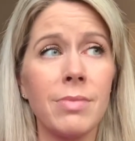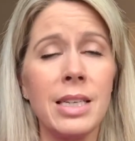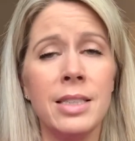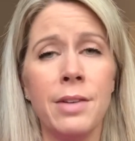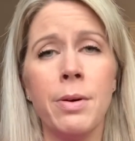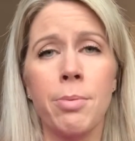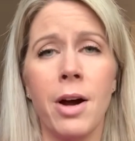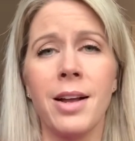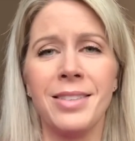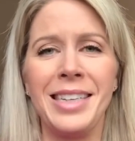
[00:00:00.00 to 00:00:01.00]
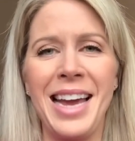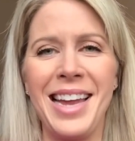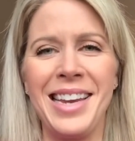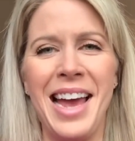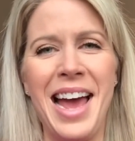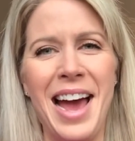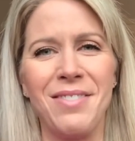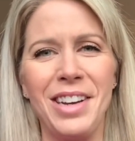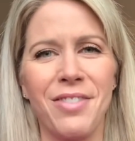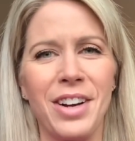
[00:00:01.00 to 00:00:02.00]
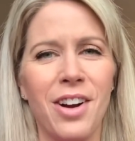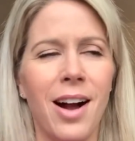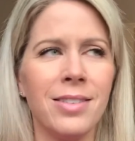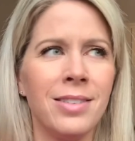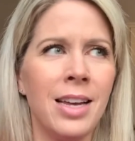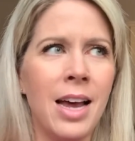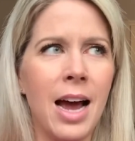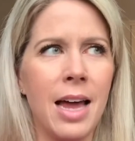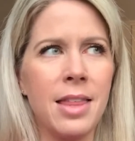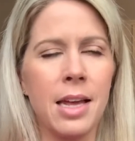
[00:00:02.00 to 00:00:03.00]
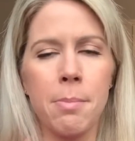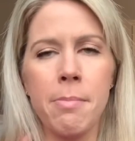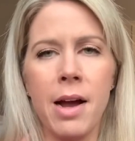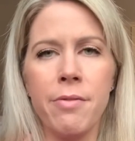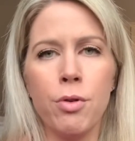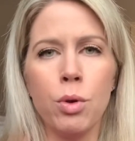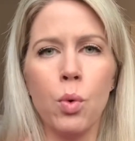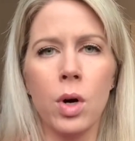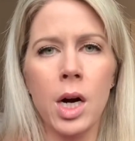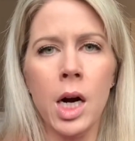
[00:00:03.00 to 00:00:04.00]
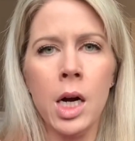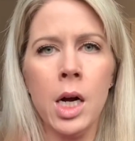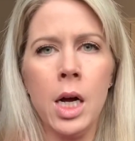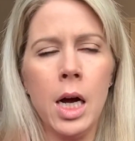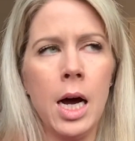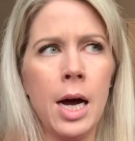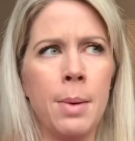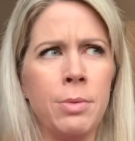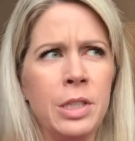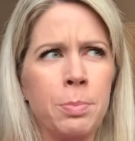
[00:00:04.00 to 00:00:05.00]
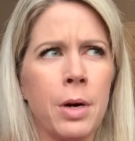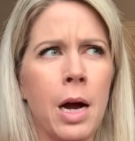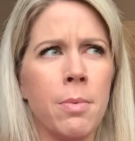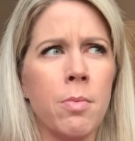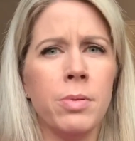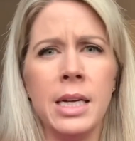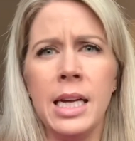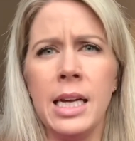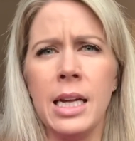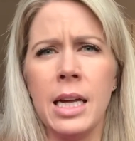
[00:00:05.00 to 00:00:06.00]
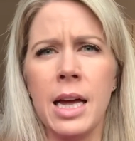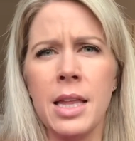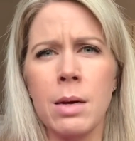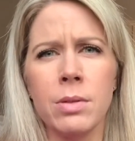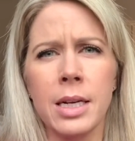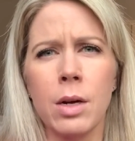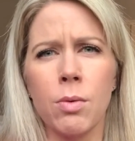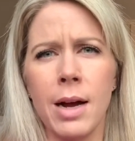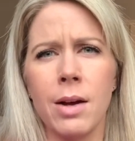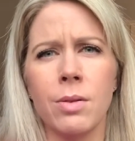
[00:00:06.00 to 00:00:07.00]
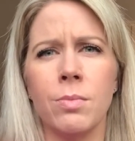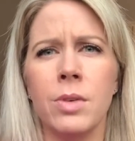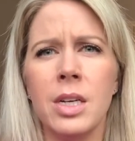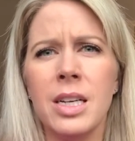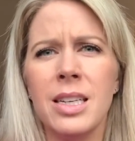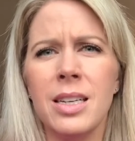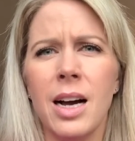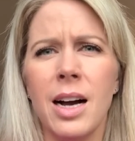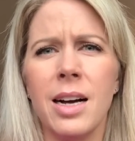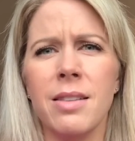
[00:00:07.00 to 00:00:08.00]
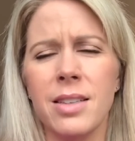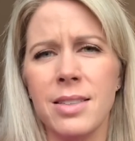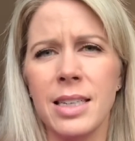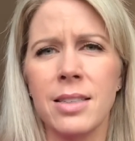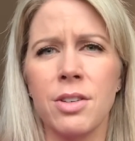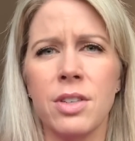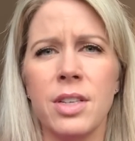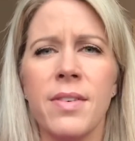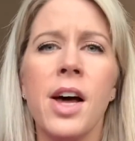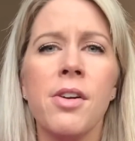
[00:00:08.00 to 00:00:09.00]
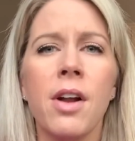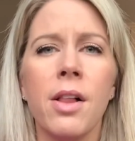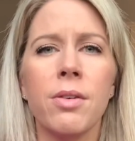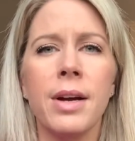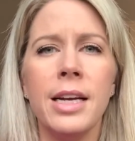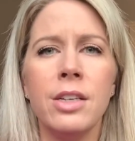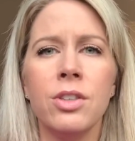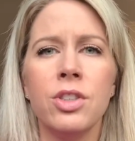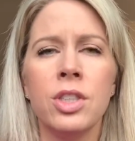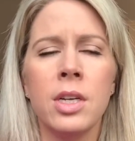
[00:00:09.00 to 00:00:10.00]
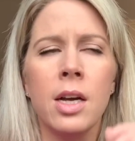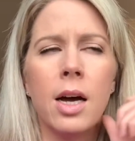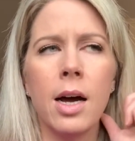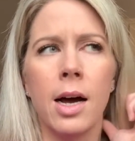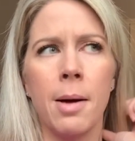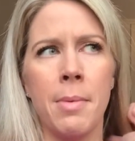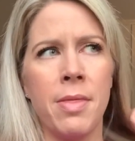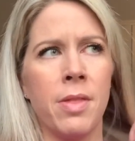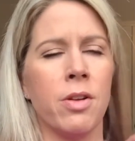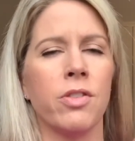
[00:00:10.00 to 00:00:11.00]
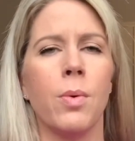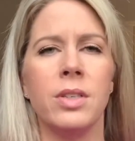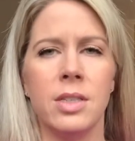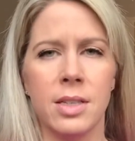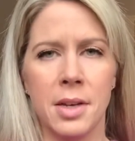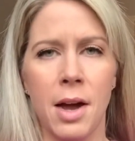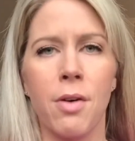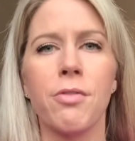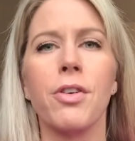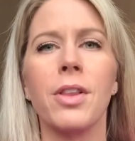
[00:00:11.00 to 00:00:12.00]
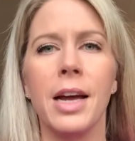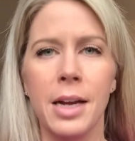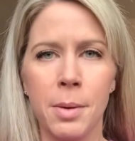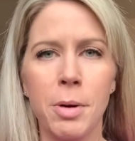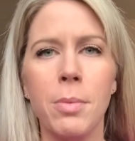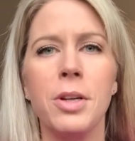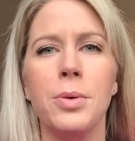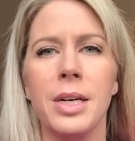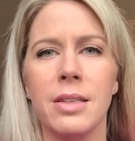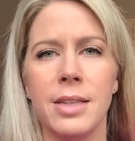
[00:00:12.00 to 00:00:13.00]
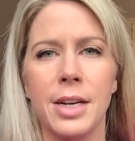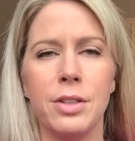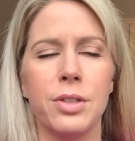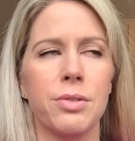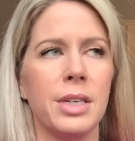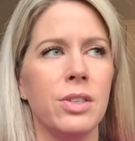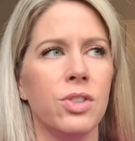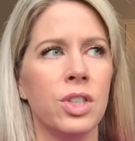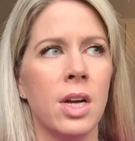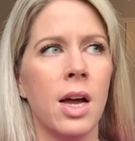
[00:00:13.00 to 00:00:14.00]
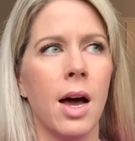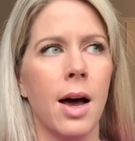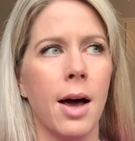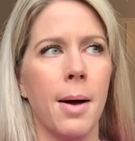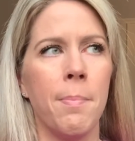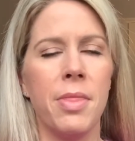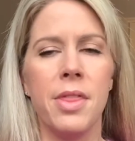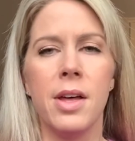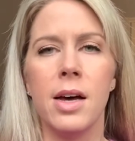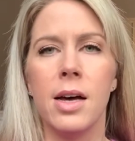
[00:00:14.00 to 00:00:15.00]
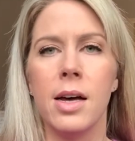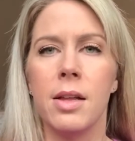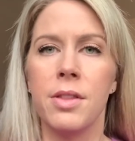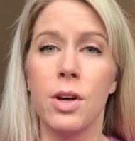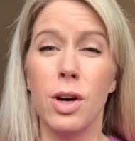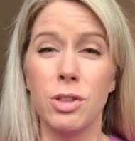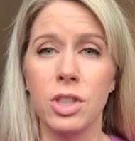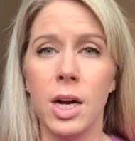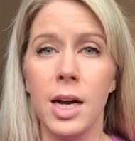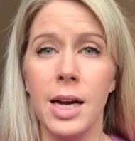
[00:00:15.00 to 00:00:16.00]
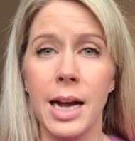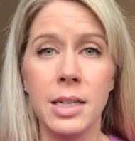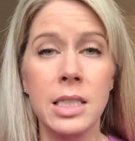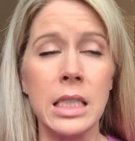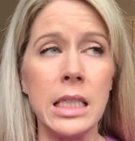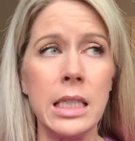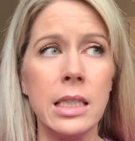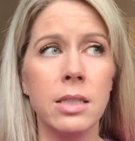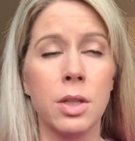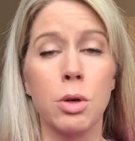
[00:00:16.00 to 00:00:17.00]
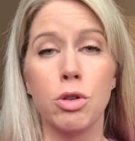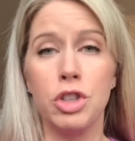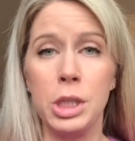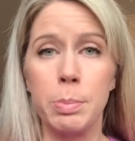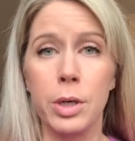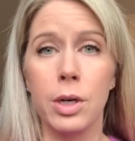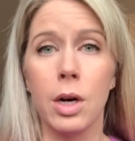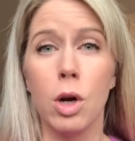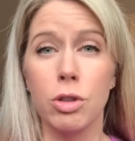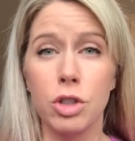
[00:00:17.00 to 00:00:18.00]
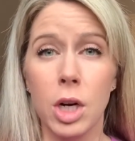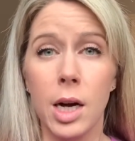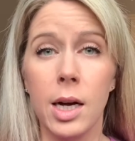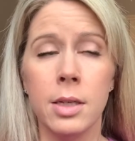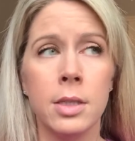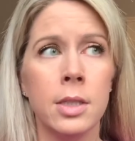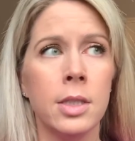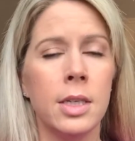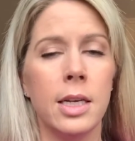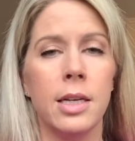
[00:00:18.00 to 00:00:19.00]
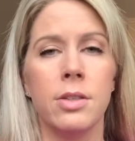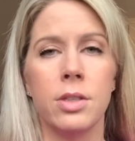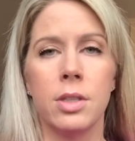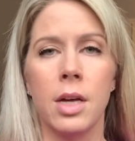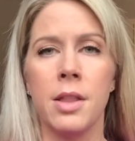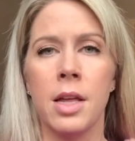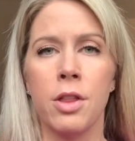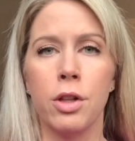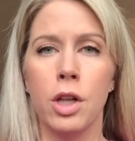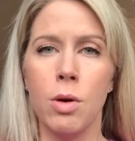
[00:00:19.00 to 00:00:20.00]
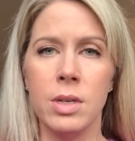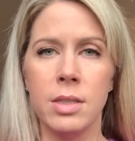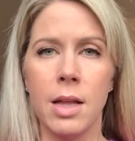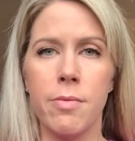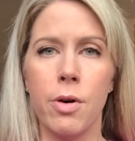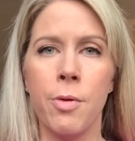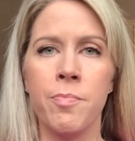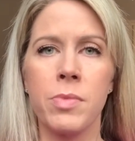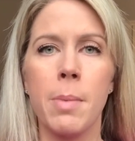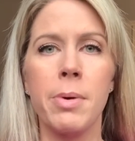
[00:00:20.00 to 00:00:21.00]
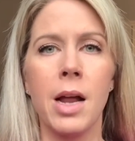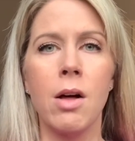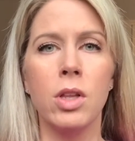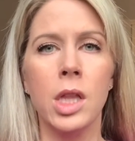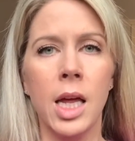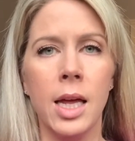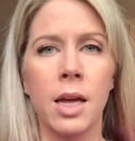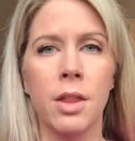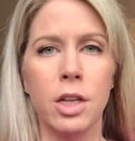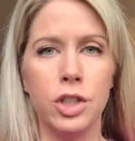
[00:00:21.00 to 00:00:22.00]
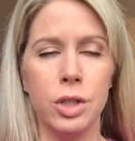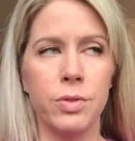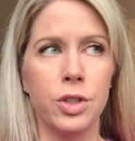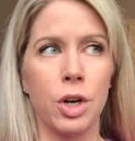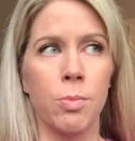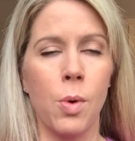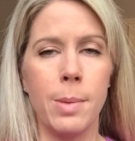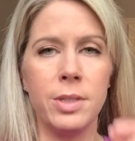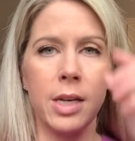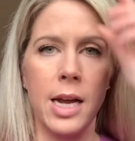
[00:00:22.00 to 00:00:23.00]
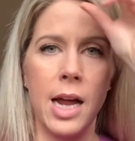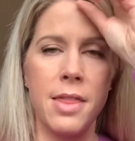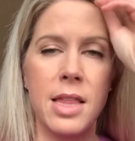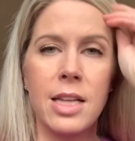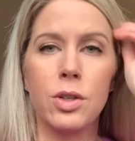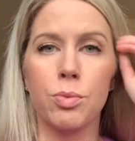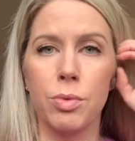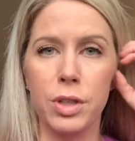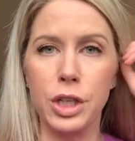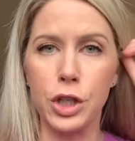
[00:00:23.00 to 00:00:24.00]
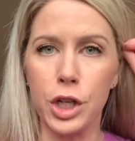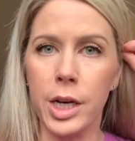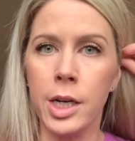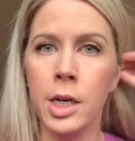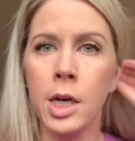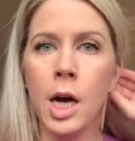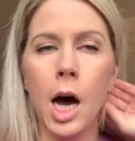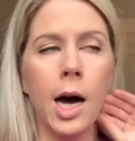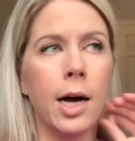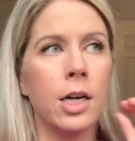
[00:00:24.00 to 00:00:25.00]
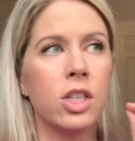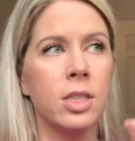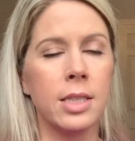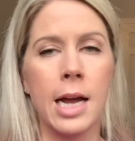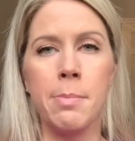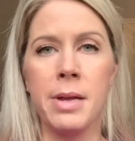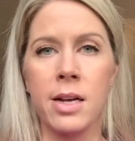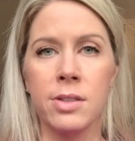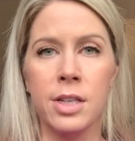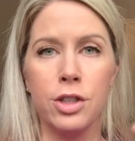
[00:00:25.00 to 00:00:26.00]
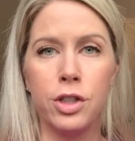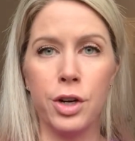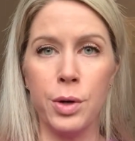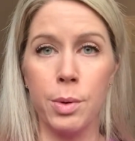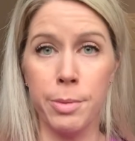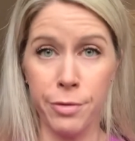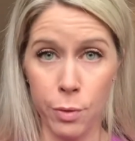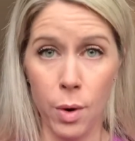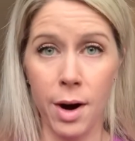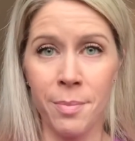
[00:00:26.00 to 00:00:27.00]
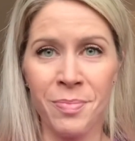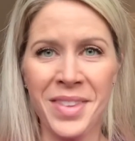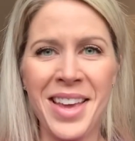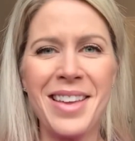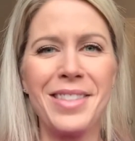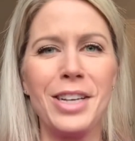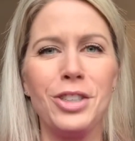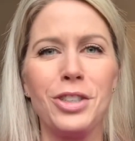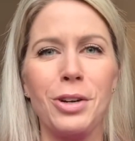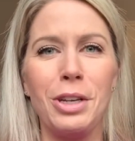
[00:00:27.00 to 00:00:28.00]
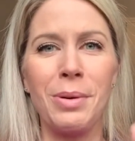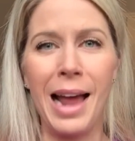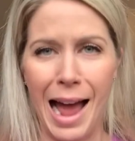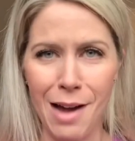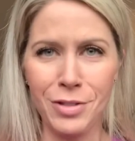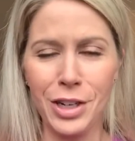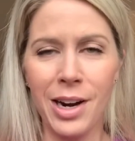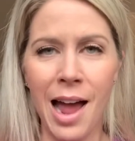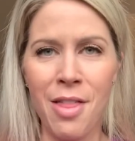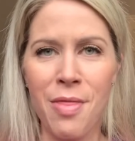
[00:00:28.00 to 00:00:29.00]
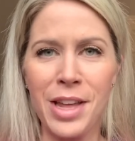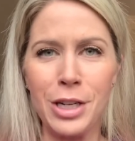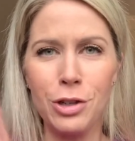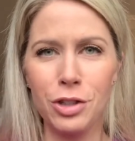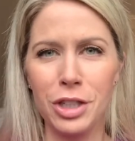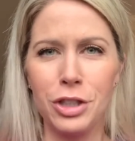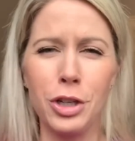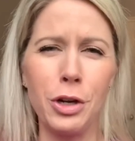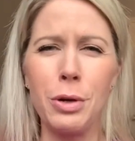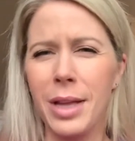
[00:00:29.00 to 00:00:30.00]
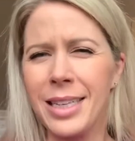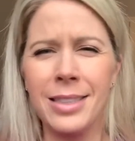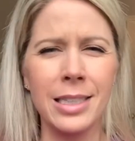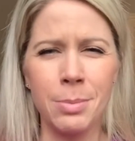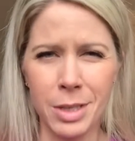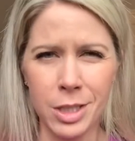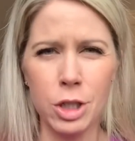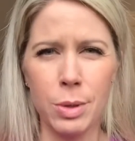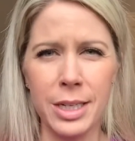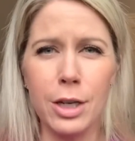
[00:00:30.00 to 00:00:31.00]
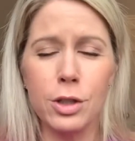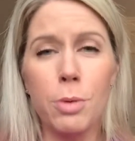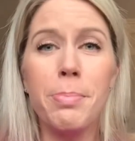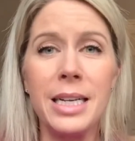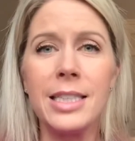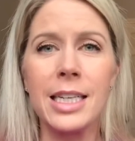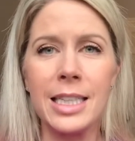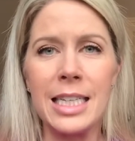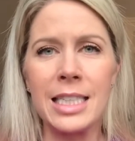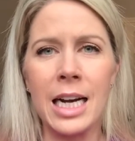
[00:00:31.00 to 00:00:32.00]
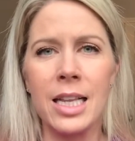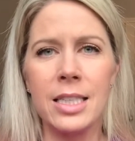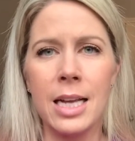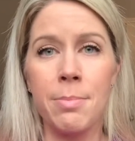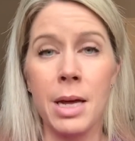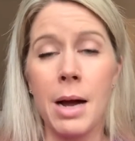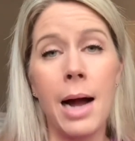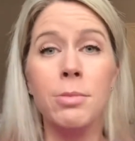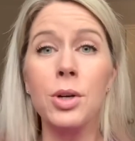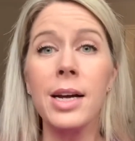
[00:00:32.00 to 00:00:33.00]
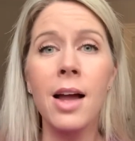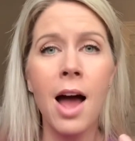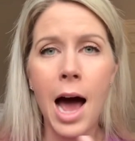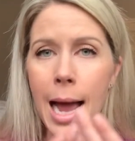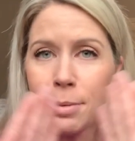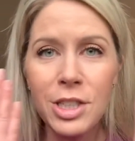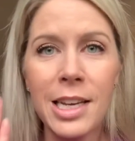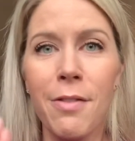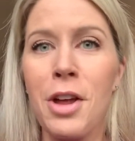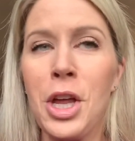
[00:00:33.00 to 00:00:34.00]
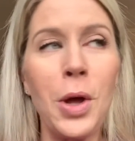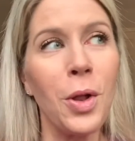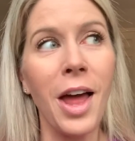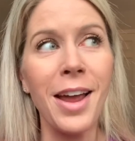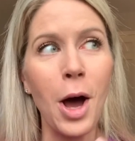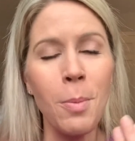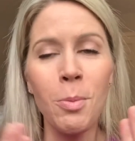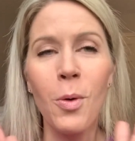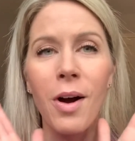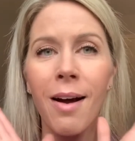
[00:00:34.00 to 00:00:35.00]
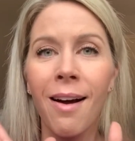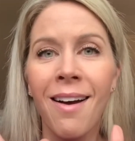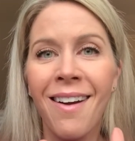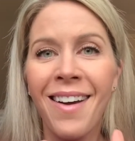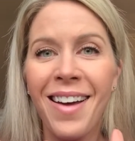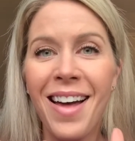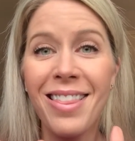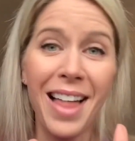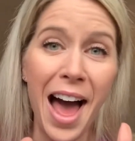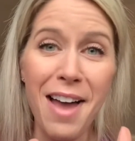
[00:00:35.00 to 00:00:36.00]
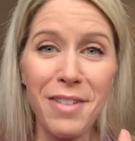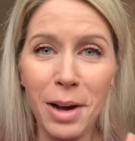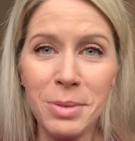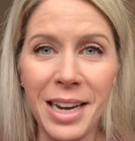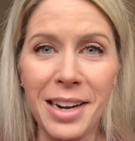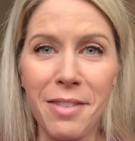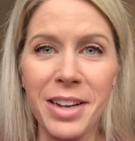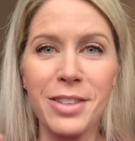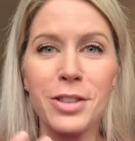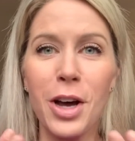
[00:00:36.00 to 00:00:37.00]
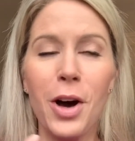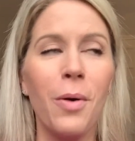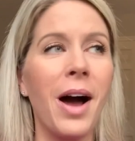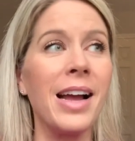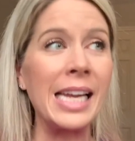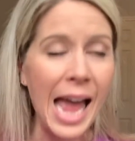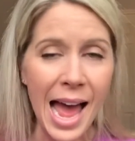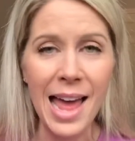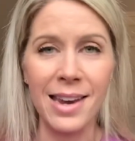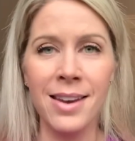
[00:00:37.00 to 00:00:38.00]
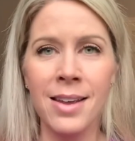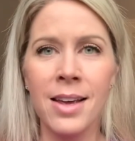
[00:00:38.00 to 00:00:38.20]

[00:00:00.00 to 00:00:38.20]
different products again have different costs. I think my Vollure was probably, I think it was like around the $600, $700 range. And then there's always a discount for like probably doing a second syringe. The Ultra XC is a little cheaper. Ultra is, I think, the lowest level, but I'll link the Juvaderm website. I think that's a really good site because they show you a before, they show you an after, and then they usually show you like 6 months to a year. So basically it's kind of the same thing I'm doing. I'm just giving you like a more live update of it. So again,